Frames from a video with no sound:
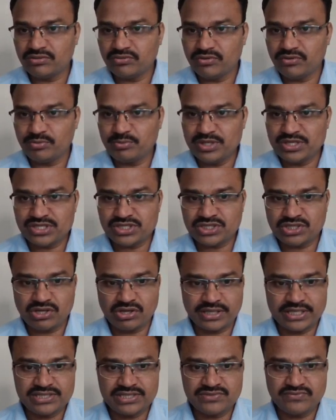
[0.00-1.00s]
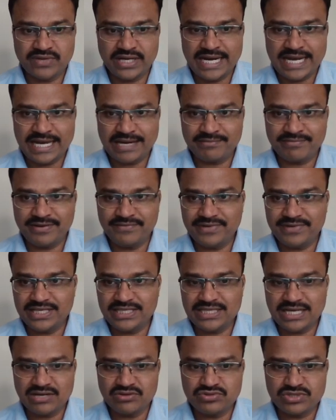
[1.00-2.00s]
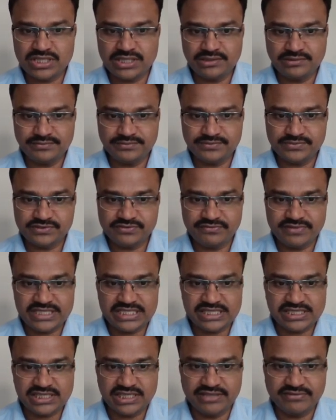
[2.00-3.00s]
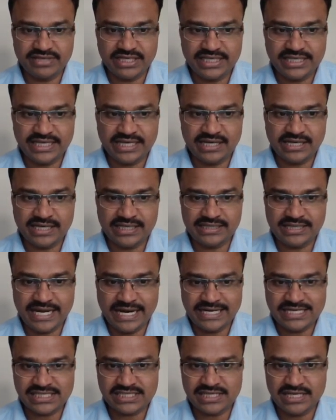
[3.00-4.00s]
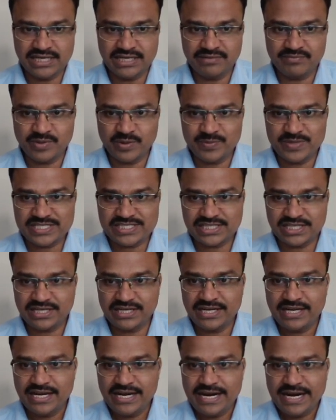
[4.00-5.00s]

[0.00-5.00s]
Opening stock is 1,50,000, which is given here in the additional information,